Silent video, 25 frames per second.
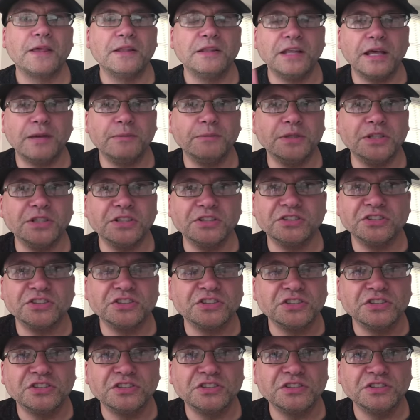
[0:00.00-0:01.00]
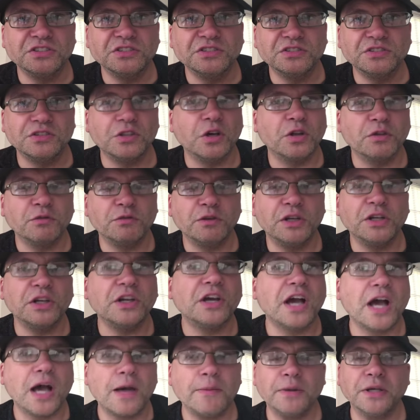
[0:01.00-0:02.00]
that means Darth Vader
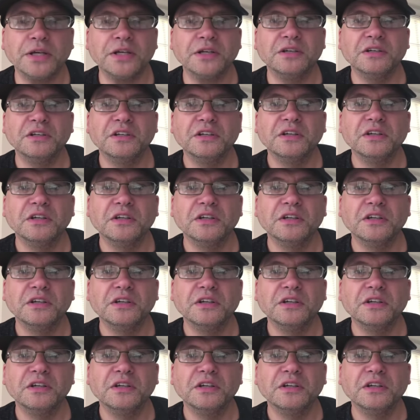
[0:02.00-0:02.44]
comic,